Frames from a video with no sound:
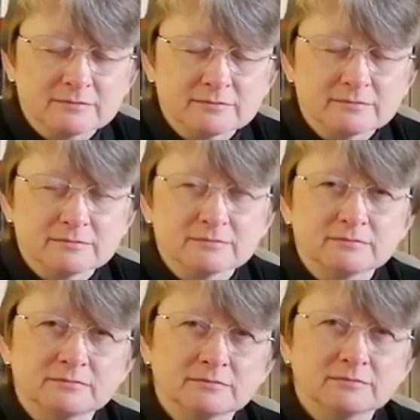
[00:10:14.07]

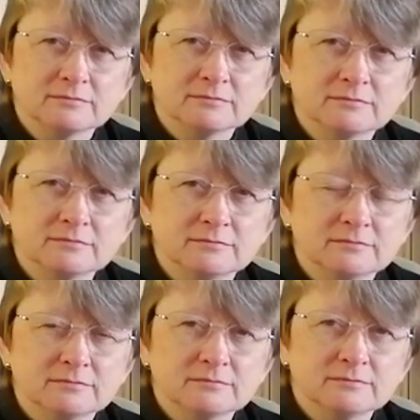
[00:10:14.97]

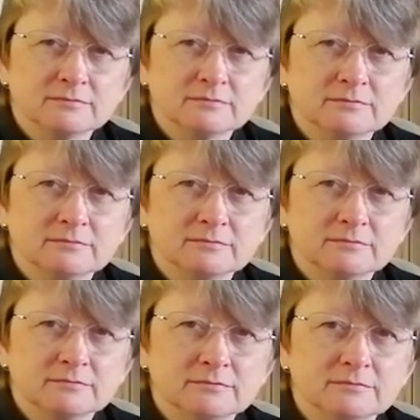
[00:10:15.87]

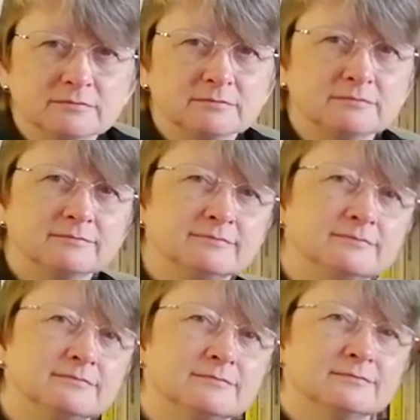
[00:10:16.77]

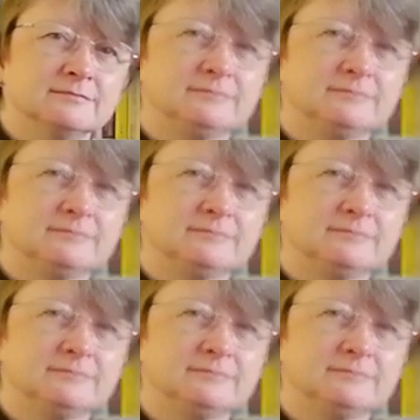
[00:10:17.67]
(no one is talking)